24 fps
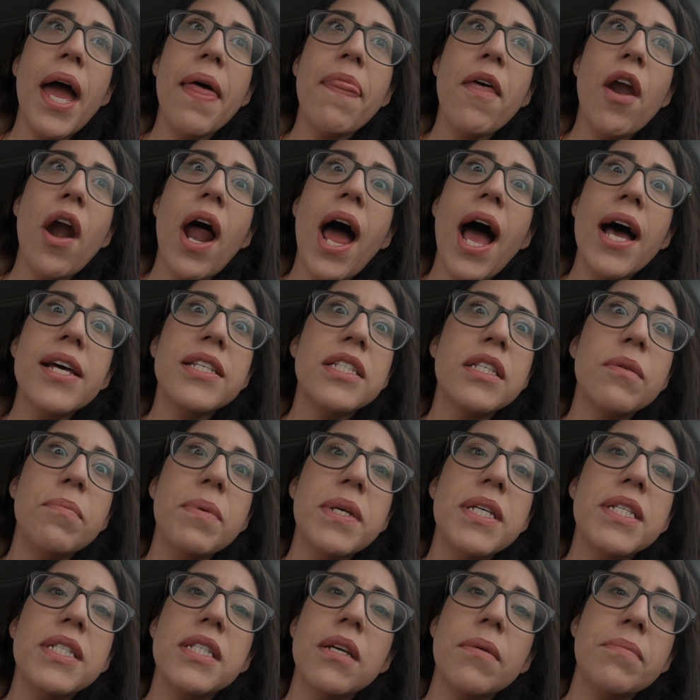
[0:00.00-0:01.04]
there has to
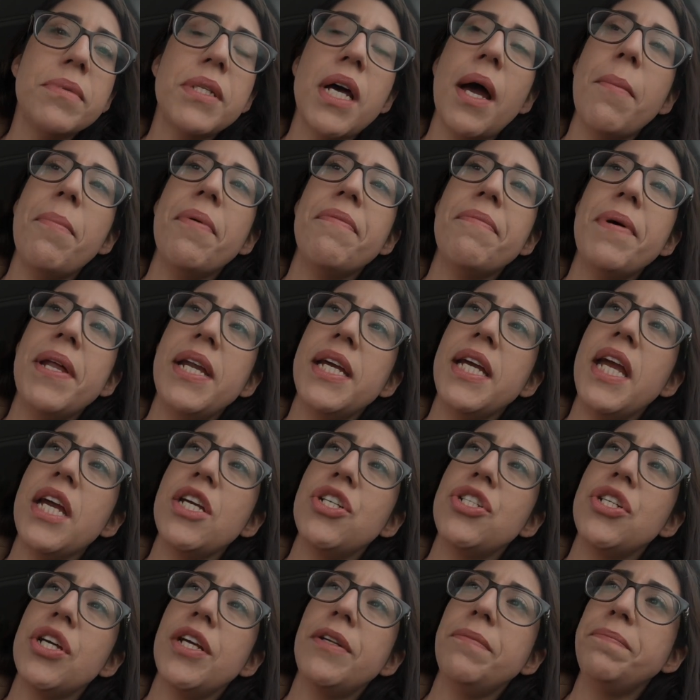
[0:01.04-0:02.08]
be some type of
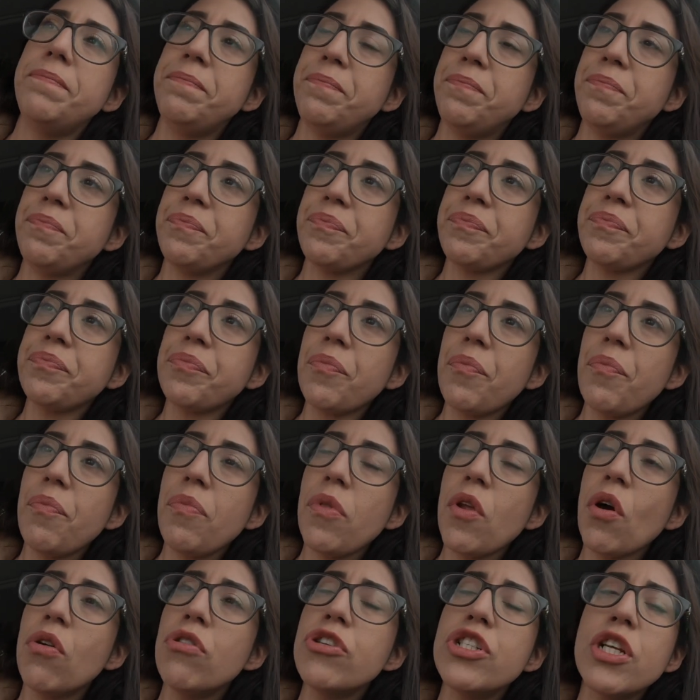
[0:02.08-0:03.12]
medication
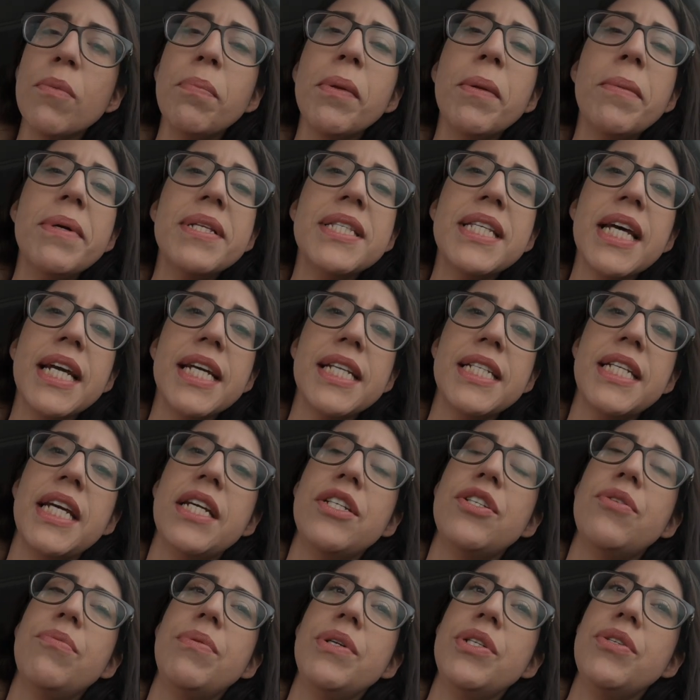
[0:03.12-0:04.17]
or supplements I could take
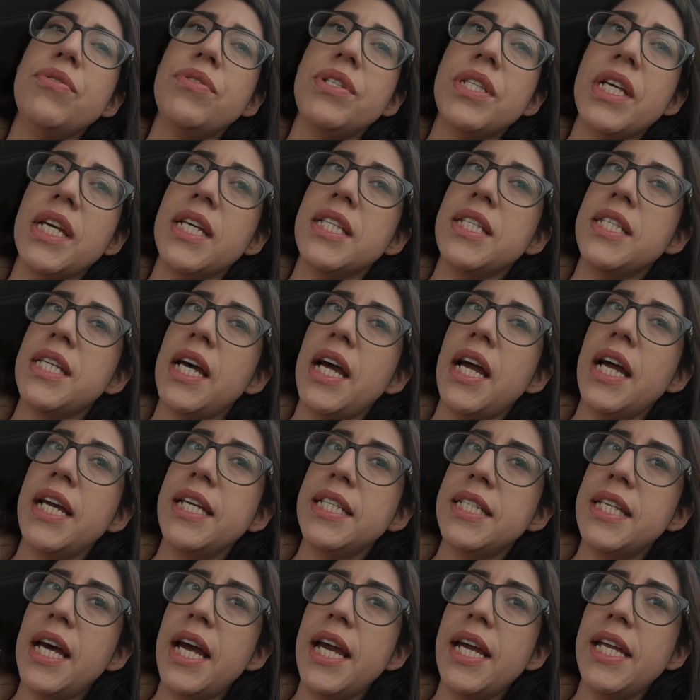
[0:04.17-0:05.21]
to reduce the
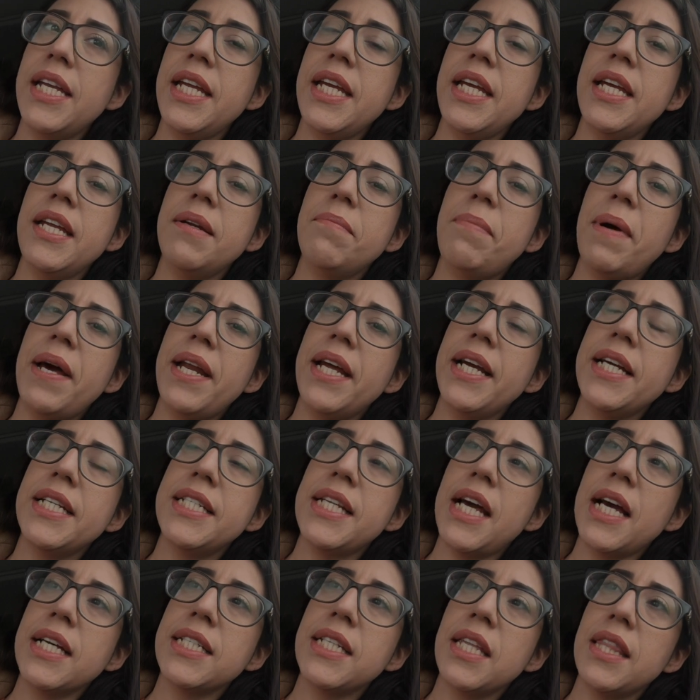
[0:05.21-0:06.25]
anxiety and panic
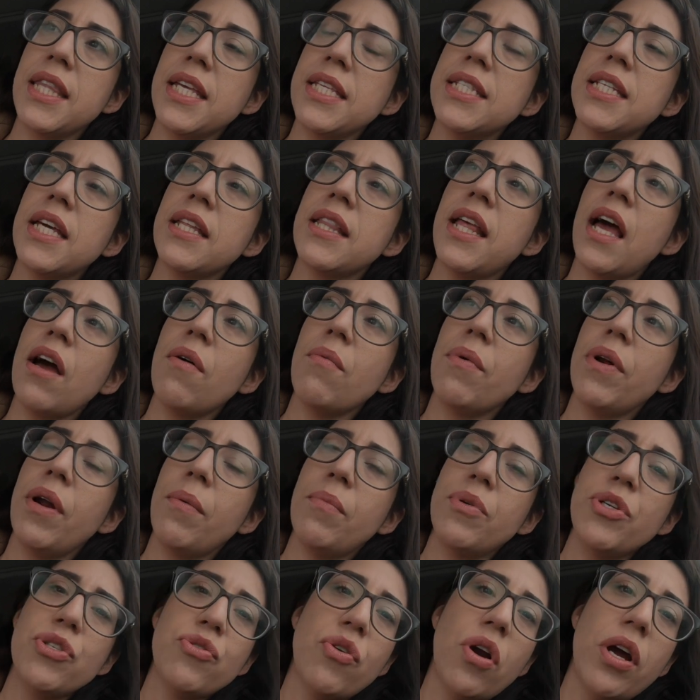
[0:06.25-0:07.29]
attacks and things like that when I'm
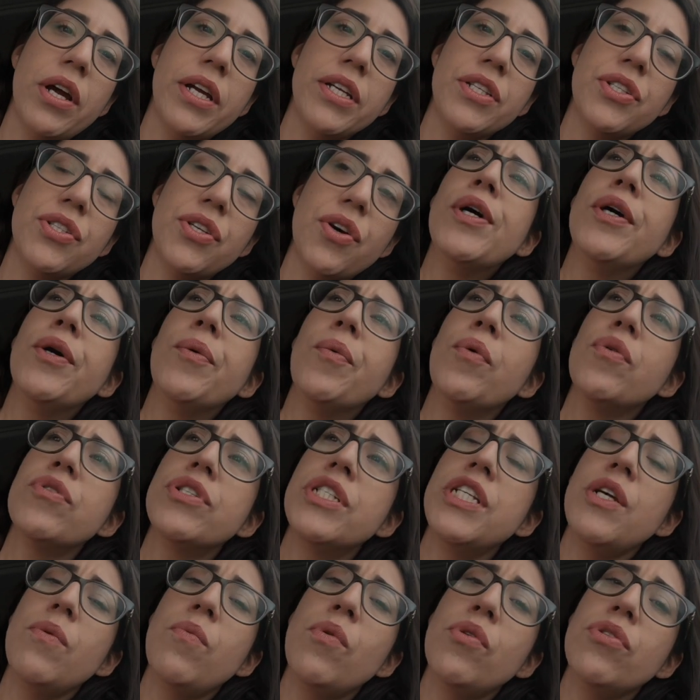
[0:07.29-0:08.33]
withdrawing. So we'll
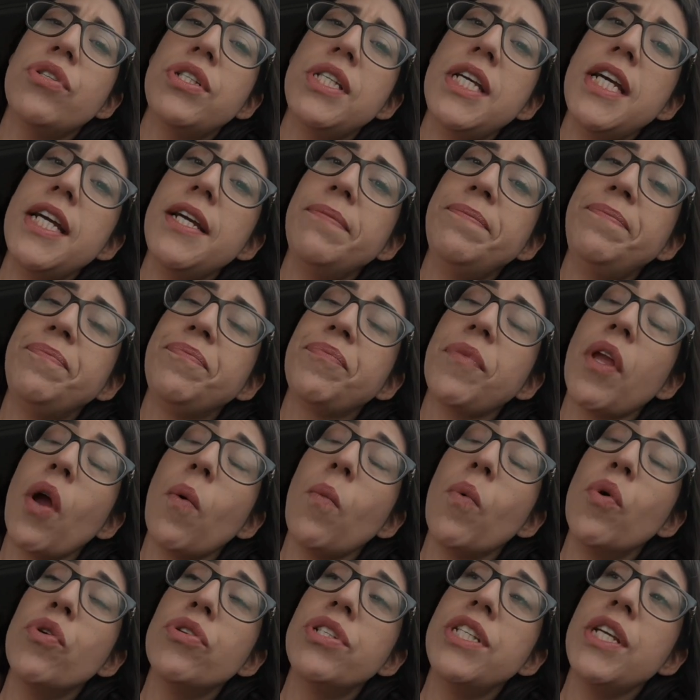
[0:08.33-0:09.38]
see, we'll see,
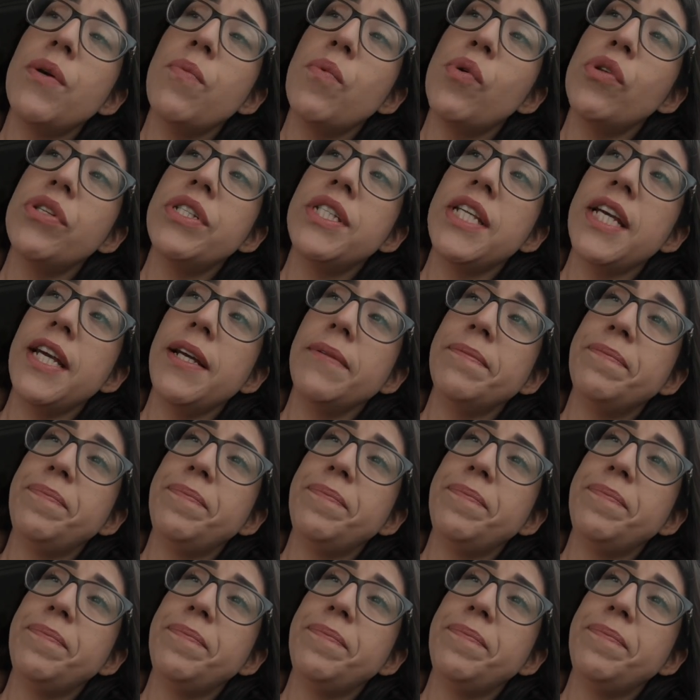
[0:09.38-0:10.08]
we'll see, we'll see.